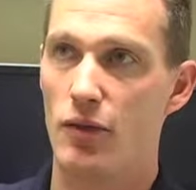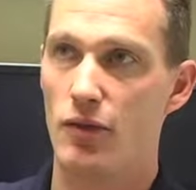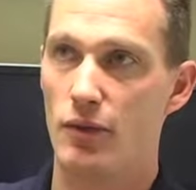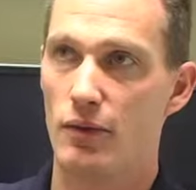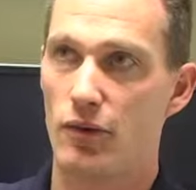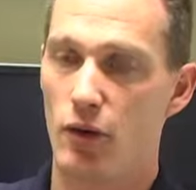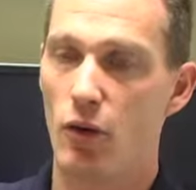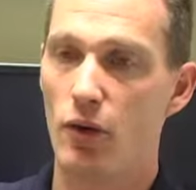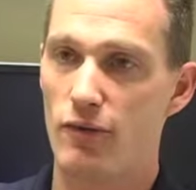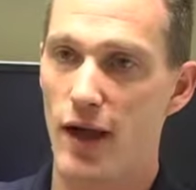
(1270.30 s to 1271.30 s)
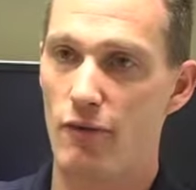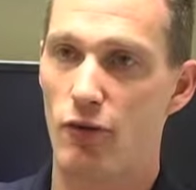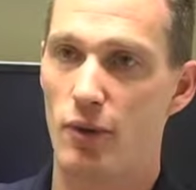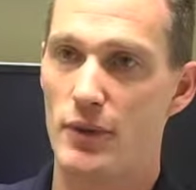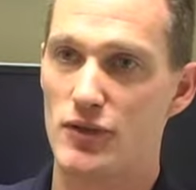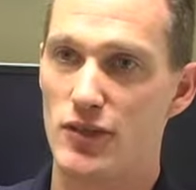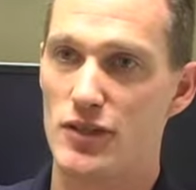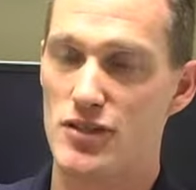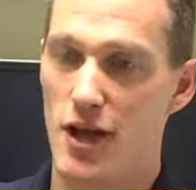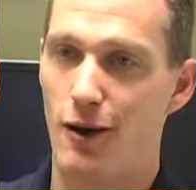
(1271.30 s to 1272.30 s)
The goal of that form
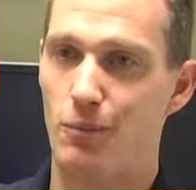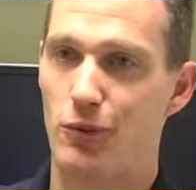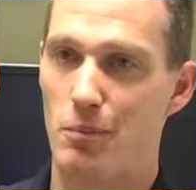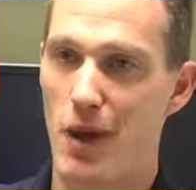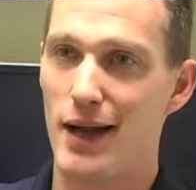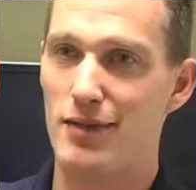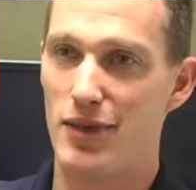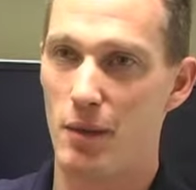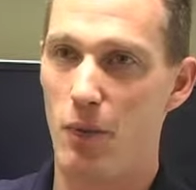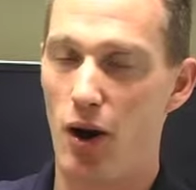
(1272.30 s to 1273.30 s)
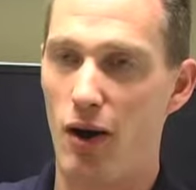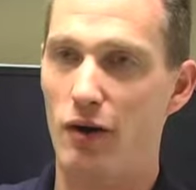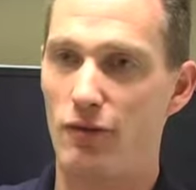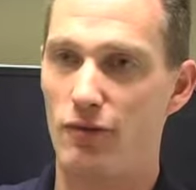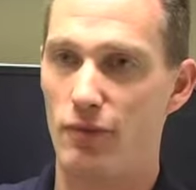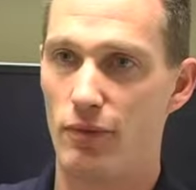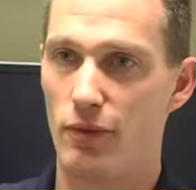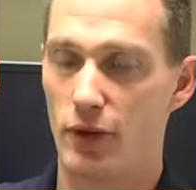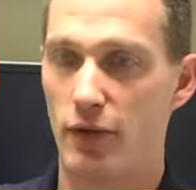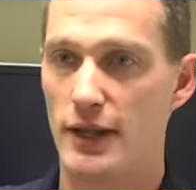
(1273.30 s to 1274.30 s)
is to help remind them of
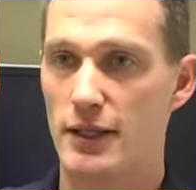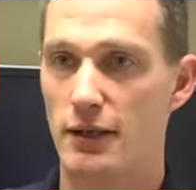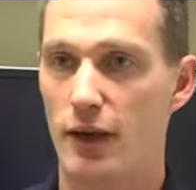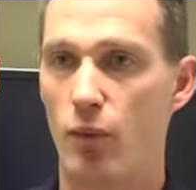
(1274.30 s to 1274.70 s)
the criteria.